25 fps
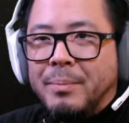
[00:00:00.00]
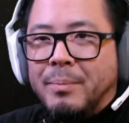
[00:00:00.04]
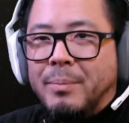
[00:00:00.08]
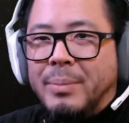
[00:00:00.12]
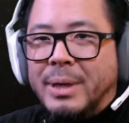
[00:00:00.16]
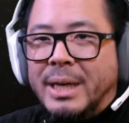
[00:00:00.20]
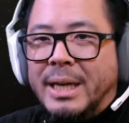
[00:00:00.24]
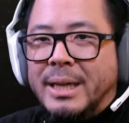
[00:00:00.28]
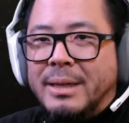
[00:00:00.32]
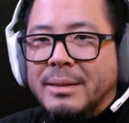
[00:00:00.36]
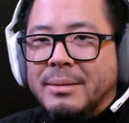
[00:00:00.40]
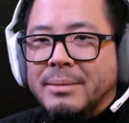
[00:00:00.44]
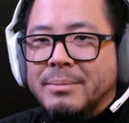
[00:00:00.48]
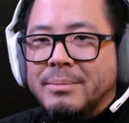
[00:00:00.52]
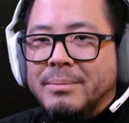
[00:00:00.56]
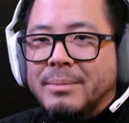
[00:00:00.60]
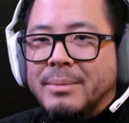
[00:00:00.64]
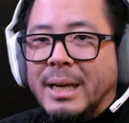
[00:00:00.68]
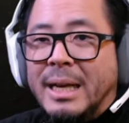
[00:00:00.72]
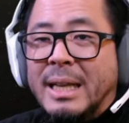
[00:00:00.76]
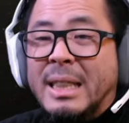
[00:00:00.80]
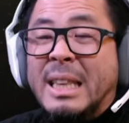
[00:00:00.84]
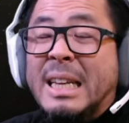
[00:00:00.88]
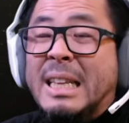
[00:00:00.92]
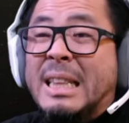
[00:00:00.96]
But
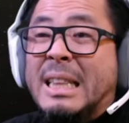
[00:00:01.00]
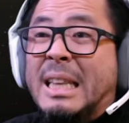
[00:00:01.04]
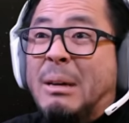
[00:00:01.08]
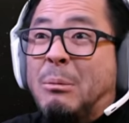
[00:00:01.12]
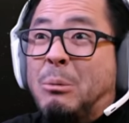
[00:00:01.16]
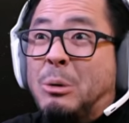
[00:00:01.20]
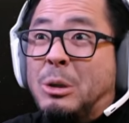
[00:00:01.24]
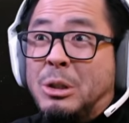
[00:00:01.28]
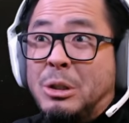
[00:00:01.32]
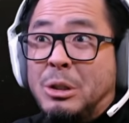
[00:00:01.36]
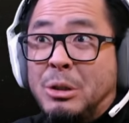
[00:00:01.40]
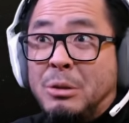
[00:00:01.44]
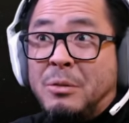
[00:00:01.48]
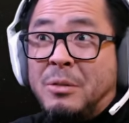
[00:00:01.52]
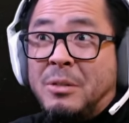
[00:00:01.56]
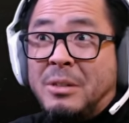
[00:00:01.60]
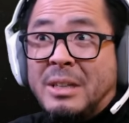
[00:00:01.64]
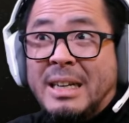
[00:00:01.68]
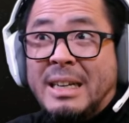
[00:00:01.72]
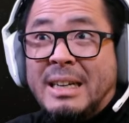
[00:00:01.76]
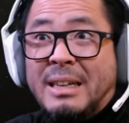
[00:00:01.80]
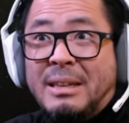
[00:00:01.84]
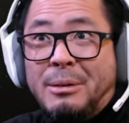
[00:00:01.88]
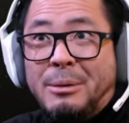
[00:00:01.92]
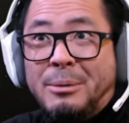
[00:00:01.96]
I think that will do for
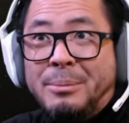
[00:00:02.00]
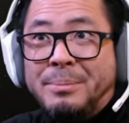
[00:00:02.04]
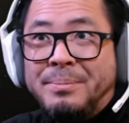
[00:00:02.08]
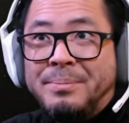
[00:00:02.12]
now.